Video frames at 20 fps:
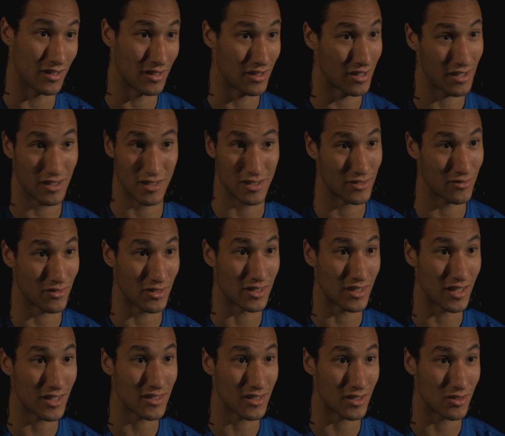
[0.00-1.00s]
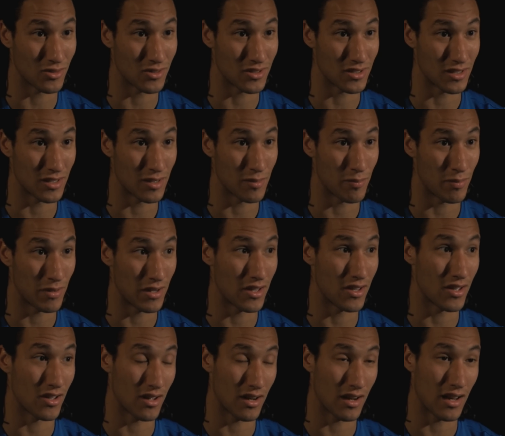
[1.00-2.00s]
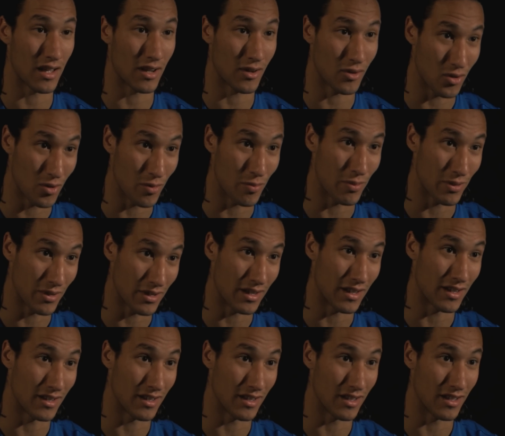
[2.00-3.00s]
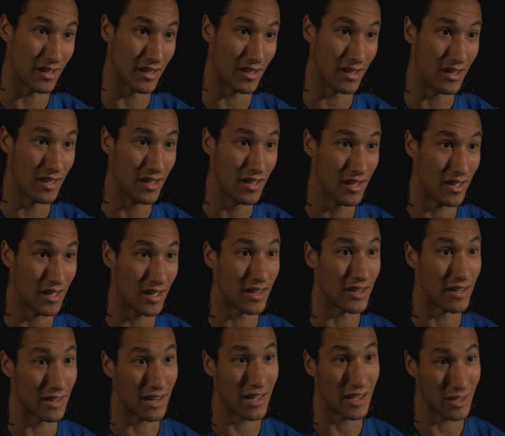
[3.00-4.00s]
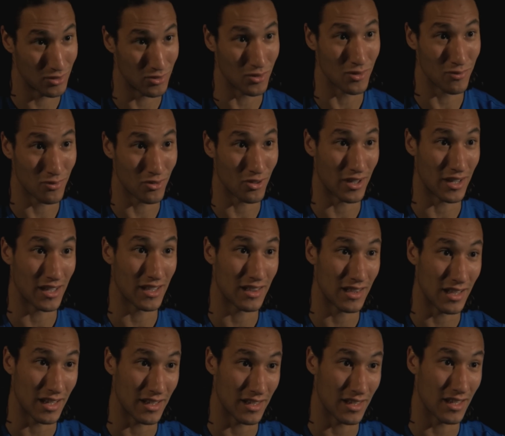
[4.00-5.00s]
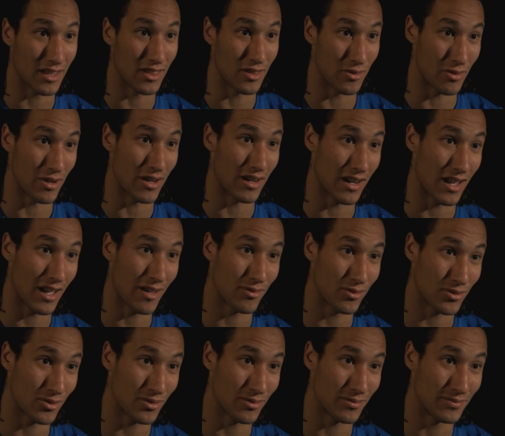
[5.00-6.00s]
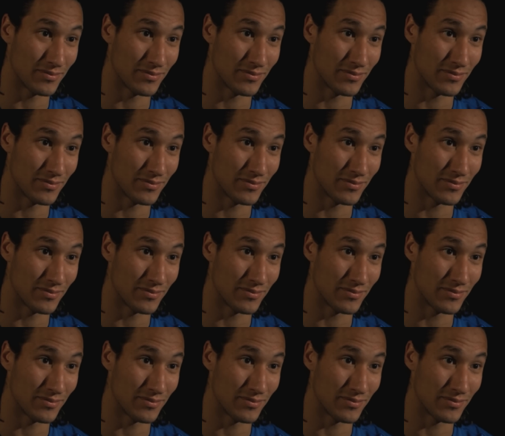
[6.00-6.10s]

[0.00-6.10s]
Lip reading: yeah, it's fantastic to see player like open and like don't forget, like, yeah, the real life too.